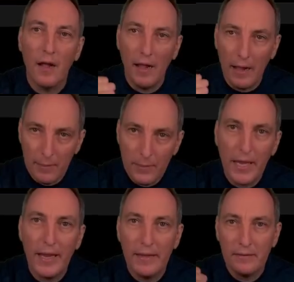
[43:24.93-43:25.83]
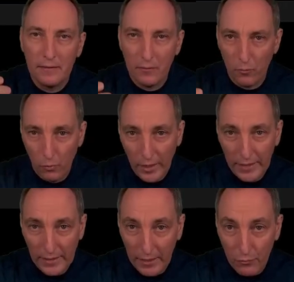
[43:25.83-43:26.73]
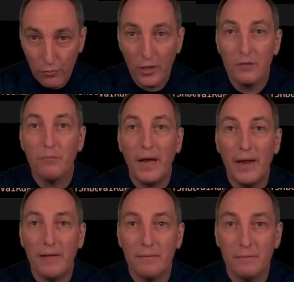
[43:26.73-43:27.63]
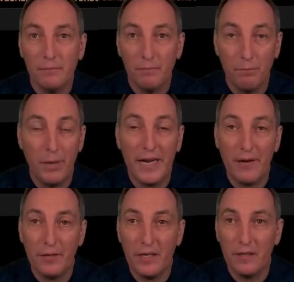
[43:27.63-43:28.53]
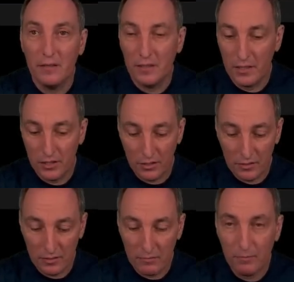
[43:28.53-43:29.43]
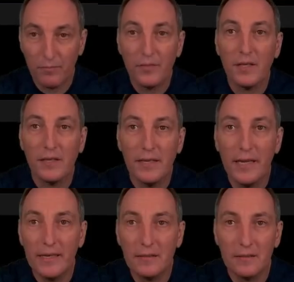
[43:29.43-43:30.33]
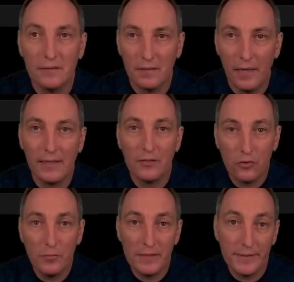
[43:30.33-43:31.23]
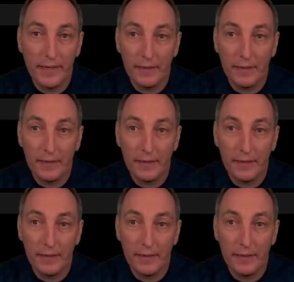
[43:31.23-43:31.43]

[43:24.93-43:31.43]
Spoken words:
And then when I run my binary, it just get it and assume it's there.